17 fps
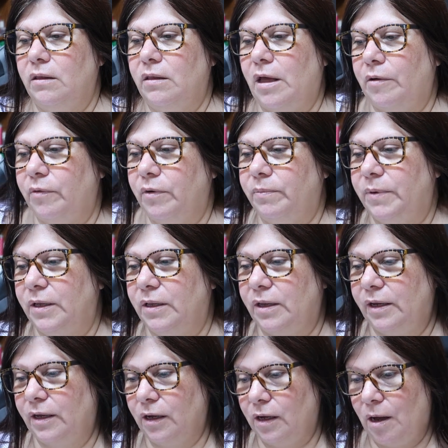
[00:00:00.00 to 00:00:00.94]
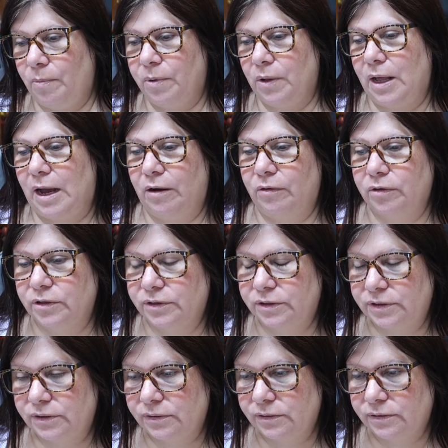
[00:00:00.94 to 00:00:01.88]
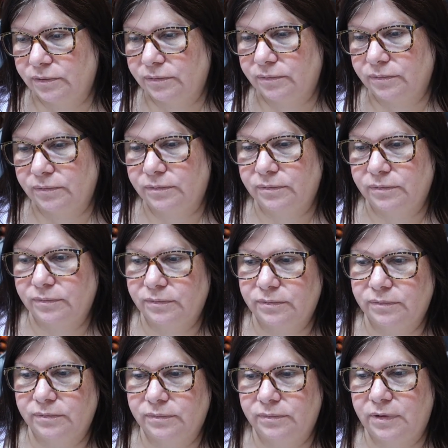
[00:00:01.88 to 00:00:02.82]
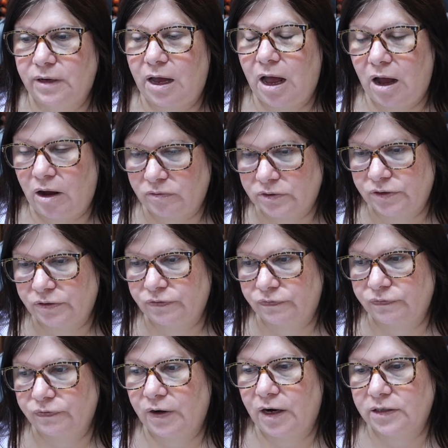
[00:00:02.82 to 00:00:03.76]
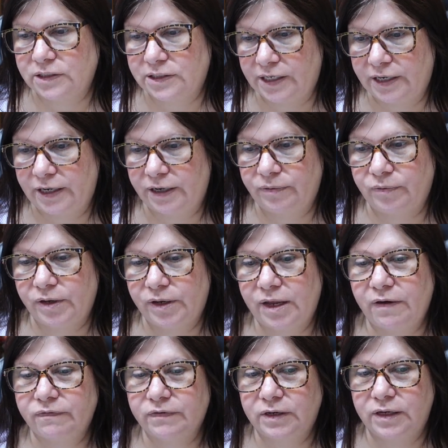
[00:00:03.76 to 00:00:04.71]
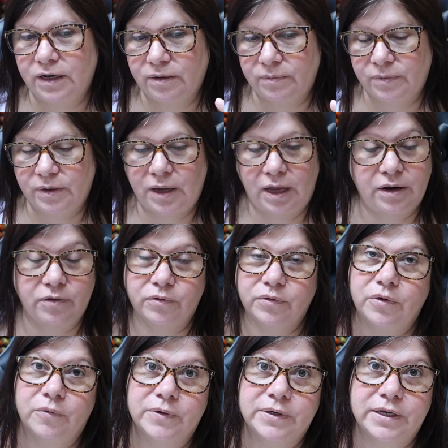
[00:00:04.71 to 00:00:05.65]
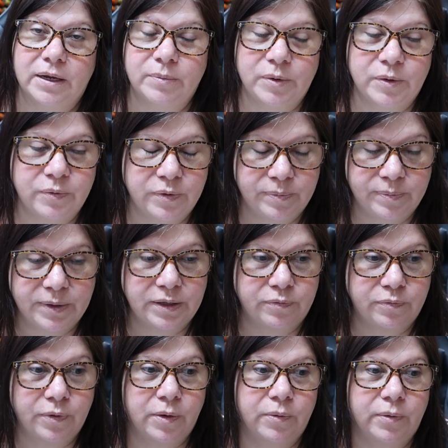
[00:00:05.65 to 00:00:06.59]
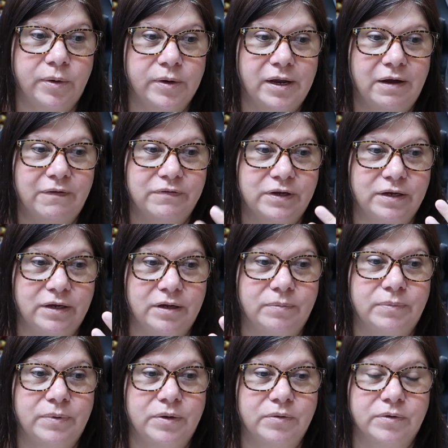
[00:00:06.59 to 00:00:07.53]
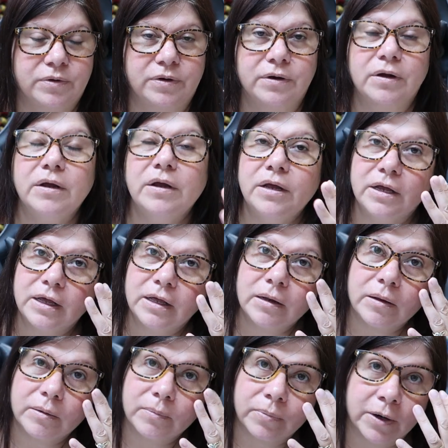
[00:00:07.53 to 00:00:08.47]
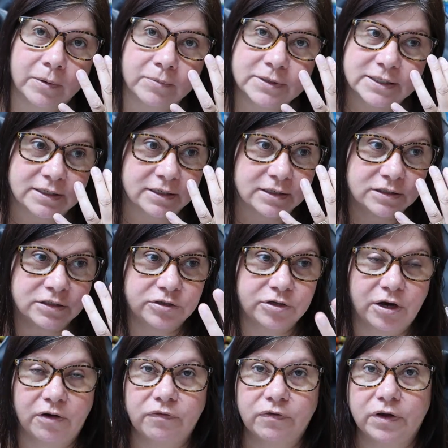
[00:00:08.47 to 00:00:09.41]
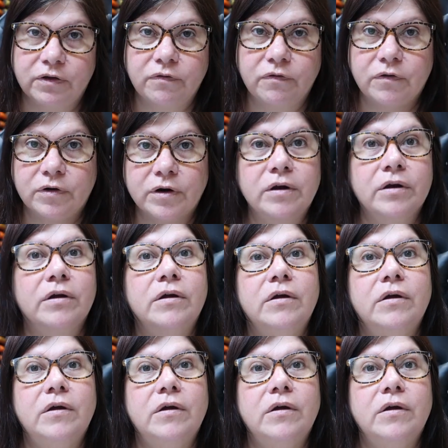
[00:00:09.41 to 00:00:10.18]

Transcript: that would be like a couple hours out of our day. We'd have to get up, and I don't know what time it would be, but we'd have to get up in order, and then probably sit in traffic for